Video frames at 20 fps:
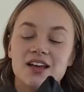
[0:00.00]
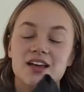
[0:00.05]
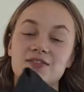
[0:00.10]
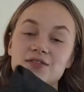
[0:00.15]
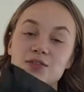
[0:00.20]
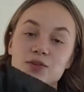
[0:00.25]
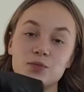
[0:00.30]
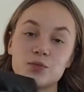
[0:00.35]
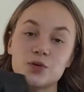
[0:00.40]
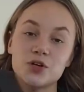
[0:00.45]
if
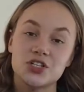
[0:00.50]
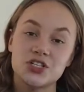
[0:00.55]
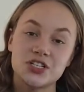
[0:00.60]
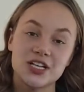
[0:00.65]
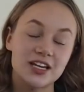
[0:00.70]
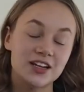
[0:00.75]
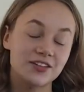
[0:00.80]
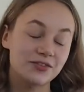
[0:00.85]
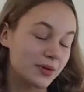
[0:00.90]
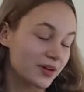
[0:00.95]
you've watched
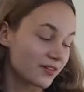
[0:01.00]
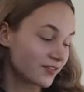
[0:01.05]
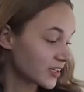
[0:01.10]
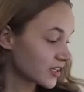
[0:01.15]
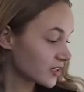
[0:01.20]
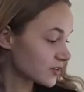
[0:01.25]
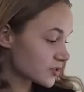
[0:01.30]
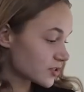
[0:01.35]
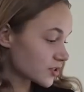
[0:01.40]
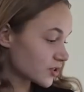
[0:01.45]
any of my
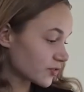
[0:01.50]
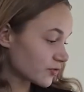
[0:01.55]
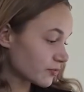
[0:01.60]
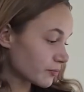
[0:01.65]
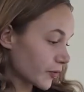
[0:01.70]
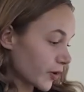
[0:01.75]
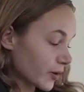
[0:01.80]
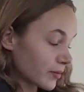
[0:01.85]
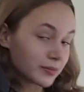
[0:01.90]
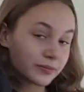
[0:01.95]
videos, you've
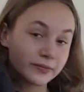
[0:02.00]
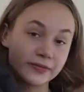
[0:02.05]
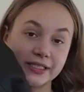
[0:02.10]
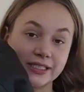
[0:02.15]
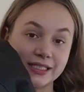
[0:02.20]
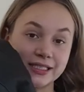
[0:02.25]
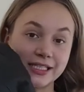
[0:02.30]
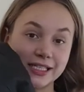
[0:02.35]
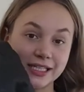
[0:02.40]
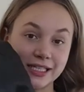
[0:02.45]
probably
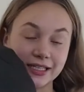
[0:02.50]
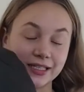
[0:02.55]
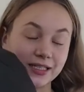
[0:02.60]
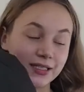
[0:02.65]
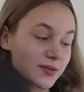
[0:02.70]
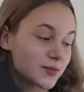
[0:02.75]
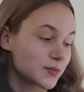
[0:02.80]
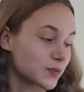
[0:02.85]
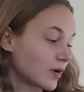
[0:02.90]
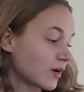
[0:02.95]
seen
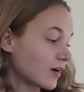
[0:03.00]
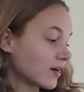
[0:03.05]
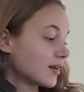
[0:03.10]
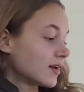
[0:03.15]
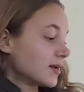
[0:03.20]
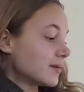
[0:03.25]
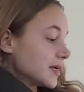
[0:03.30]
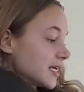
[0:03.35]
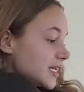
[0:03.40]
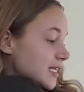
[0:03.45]
this
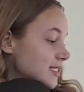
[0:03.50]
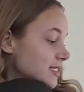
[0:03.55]
one many